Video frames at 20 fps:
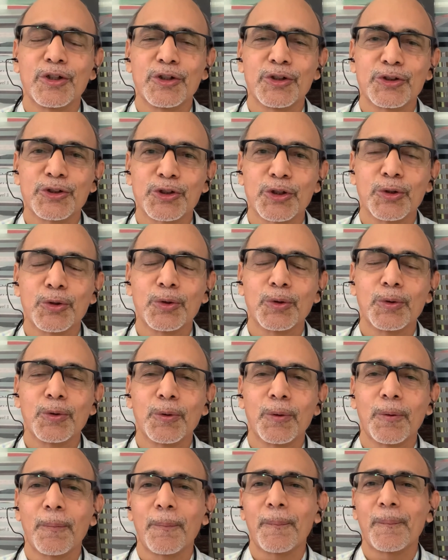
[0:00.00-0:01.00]

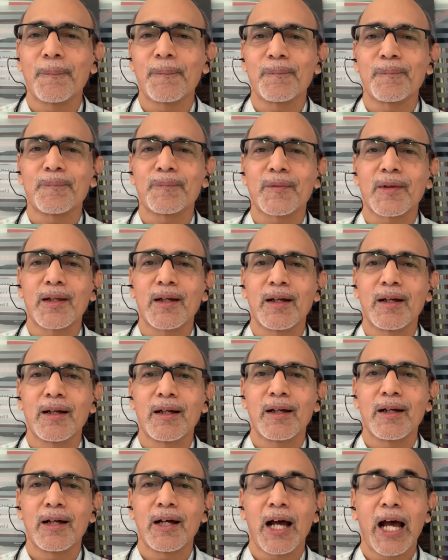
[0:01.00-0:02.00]
So
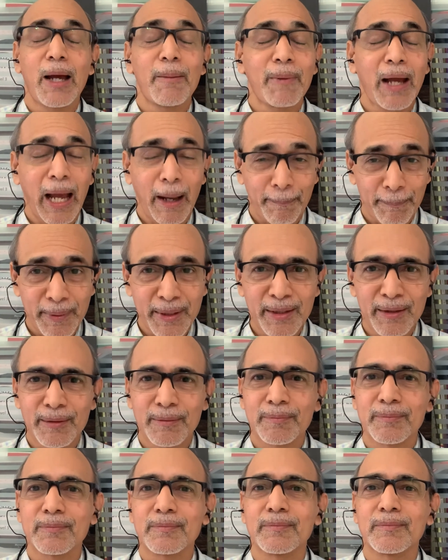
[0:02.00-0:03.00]
I'm
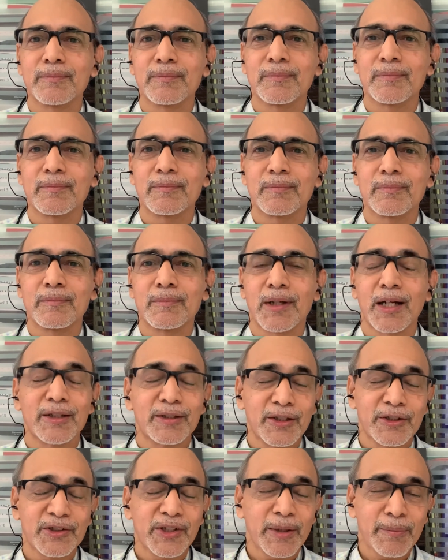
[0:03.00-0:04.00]
happy, but at
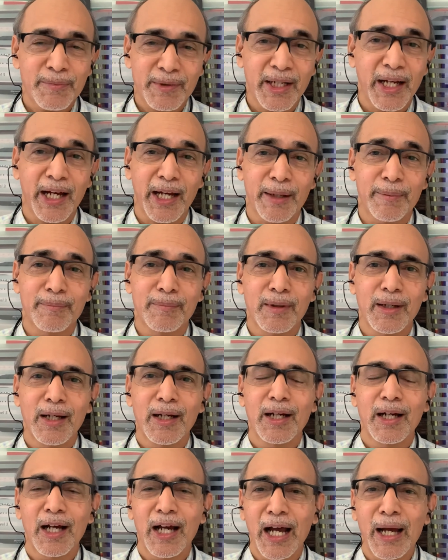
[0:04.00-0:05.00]
the same time,
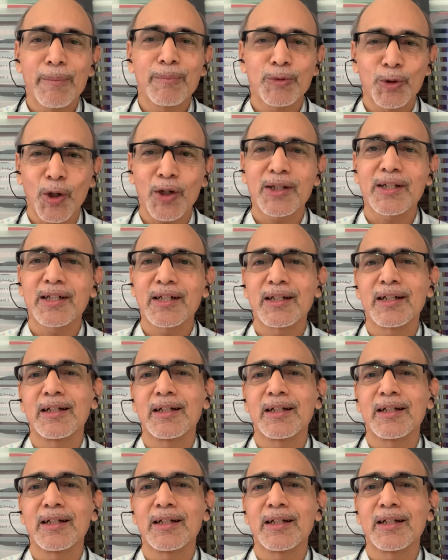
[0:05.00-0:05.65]
I'm not